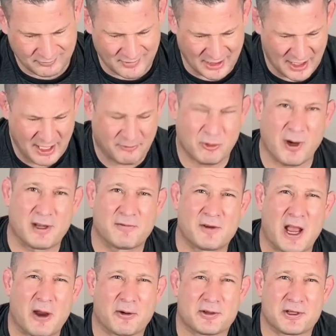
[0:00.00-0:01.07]
I have quite a few
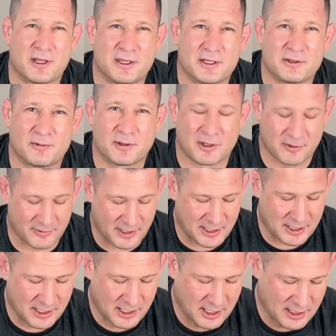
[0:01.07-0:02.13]
hours on this one
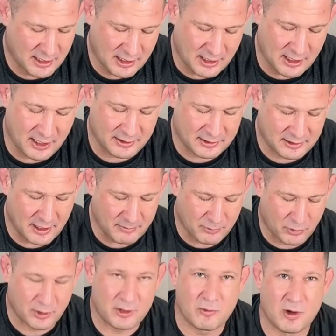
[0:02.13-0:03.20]
already. It's done
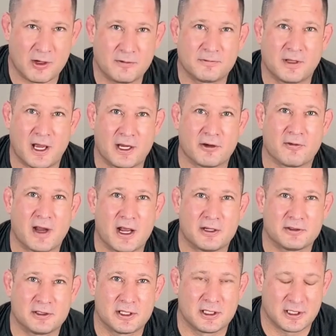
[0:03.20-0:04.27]
pretty well flying
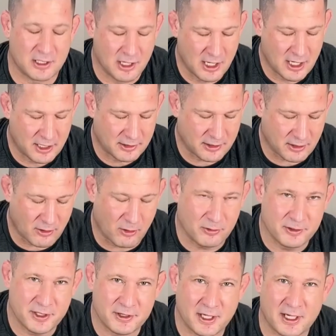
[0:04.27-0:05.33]
around. The
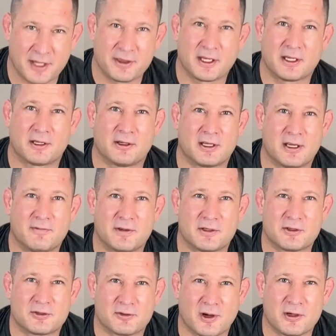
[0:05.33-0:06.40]
only thing I think it even
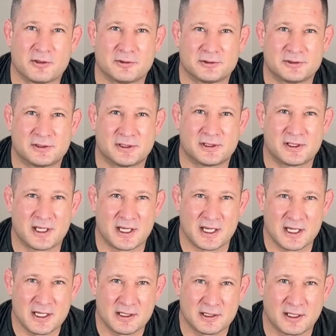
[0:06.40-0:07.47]
struggles to
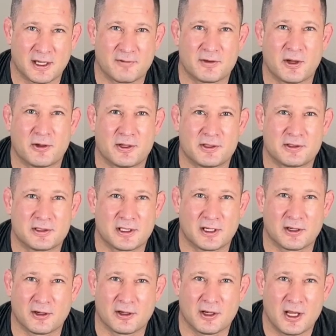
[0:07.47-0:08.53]
see that I've noticed
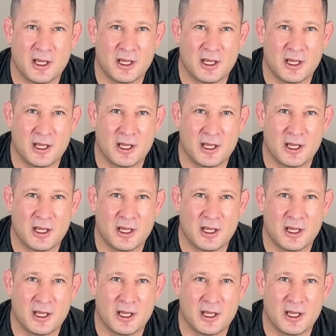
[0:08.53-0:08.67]
are